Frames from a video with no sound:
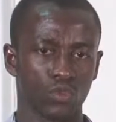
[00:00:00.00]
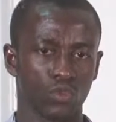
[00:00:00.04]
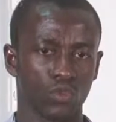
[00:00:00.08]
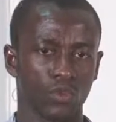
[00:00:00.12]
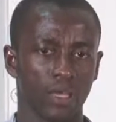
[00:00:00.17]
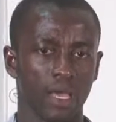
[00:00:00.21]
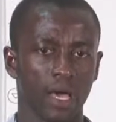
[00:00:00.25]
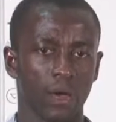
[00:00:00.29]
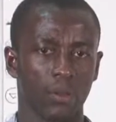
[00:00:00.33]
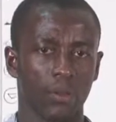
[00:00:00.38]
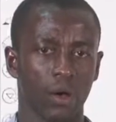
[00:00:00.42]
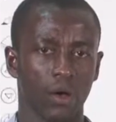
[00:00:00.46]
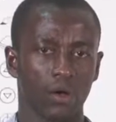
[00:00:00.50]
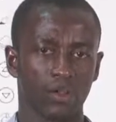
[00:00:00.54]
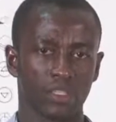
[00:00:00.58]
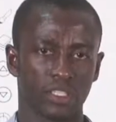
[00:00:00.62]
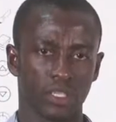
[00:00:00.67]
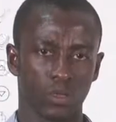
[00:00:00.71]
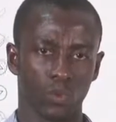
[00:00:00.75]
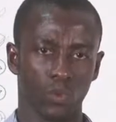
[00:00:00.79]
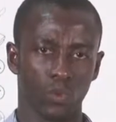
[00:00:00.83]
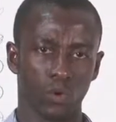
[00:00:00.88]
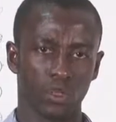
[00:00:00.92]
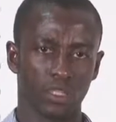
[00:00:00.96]
to be about
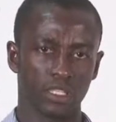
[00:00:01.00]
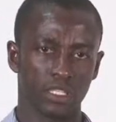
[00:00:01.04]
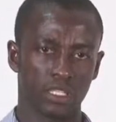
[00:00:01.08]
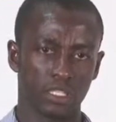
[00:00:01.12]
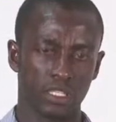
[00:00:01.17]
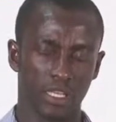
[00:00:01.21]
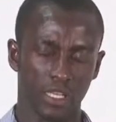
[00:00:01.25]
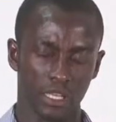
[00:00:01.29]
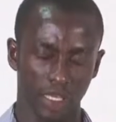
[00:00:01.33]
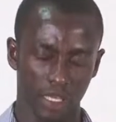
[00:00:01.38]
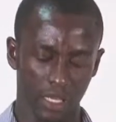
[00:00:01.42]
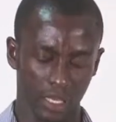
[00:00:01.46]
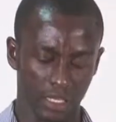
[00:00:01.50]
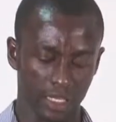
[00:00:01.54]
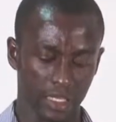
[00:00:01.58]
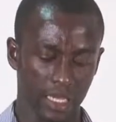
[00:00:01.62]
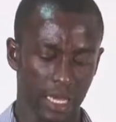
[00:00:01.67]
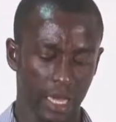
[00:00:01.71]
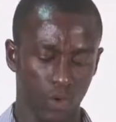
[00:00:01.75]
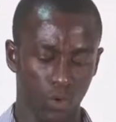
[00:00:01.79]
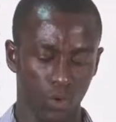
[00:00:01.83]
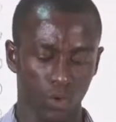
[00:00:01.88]
and what the entire